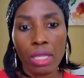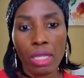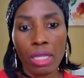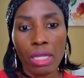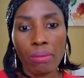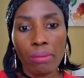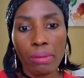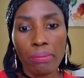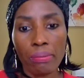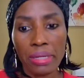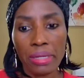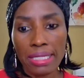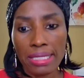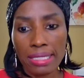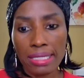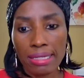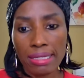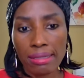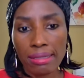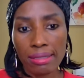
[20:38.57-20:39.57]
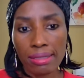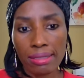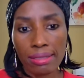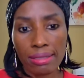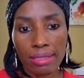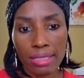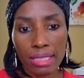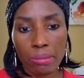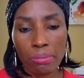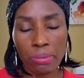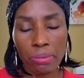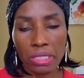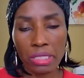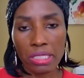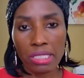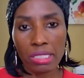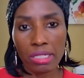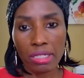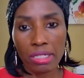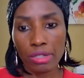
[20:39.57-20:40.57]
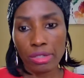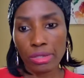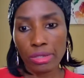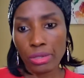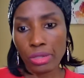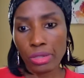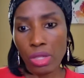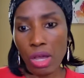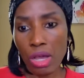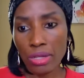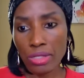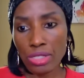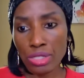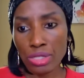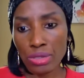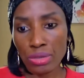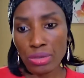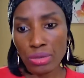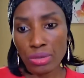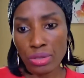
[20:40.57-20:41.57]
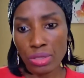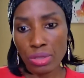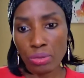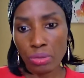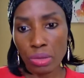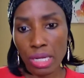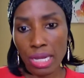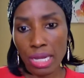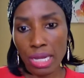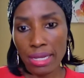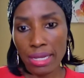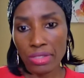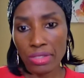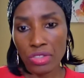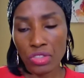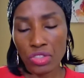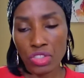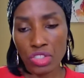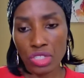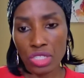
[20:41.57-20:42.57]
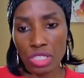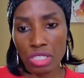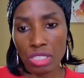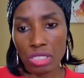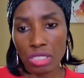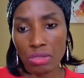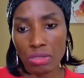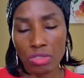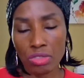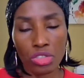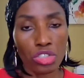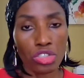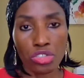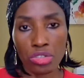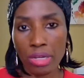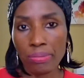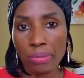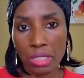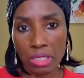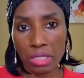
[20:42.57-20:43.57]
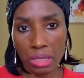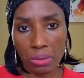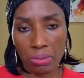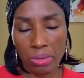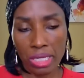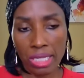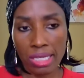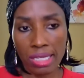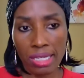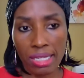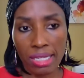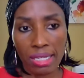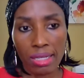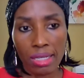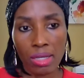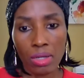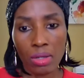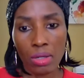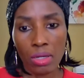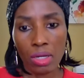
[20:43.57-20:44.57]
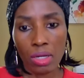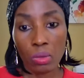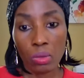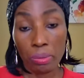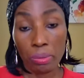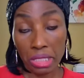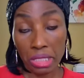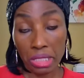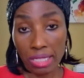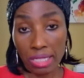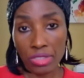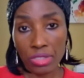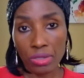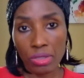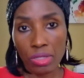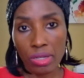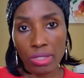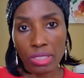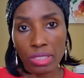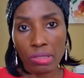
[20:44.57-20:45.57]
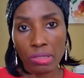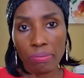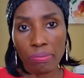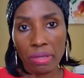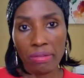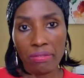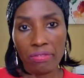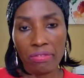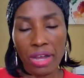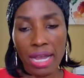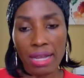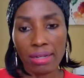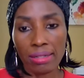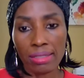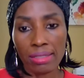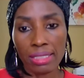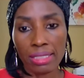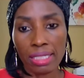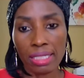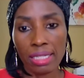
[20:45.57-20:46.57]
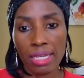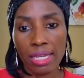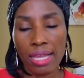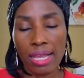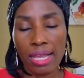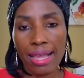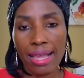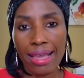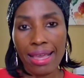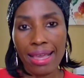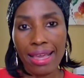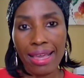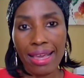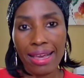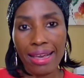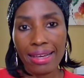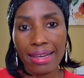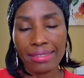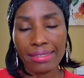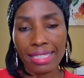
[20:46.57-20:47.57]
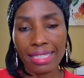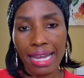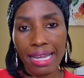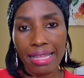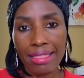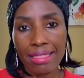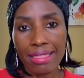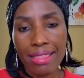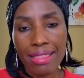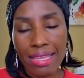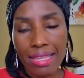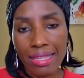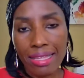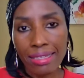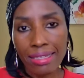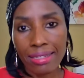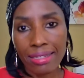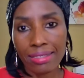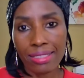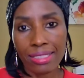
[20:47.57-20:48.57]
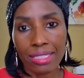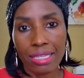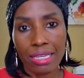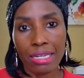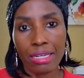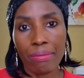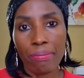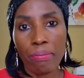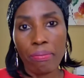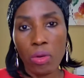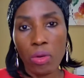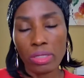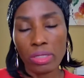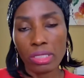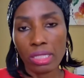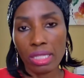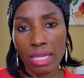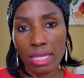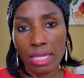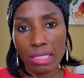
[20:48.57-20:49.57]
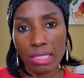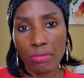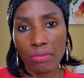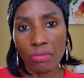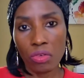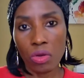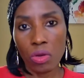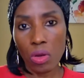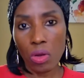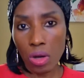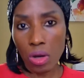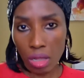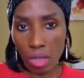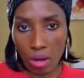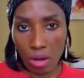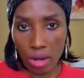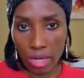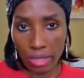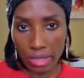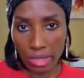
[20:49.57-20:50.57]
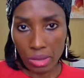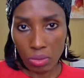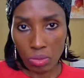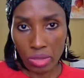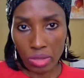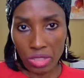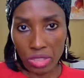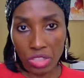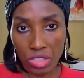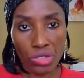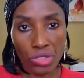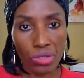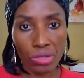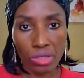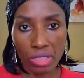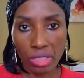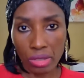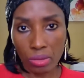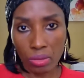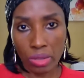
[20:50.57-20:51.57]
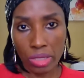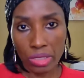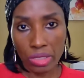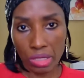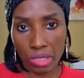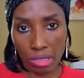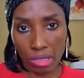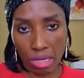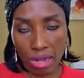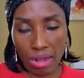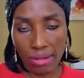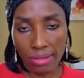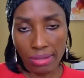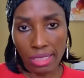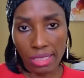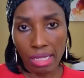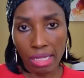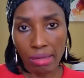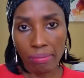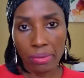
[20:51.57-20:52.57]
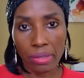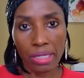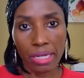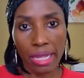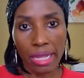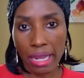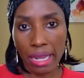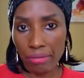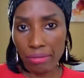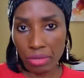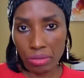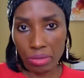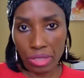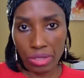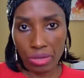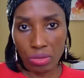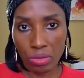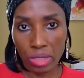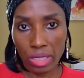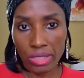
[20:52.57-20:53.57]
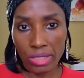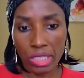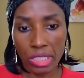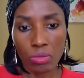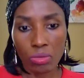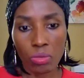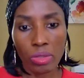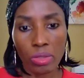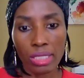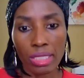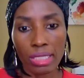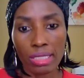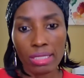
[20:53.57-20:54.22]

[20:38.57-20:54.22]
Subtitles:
But basically, this particular lawsuit has just dropped this week, a potential lawsuit being filed. And I think it's an important lesson for all artists watching, certainly the ones on the continent, but everywhere you watch. And what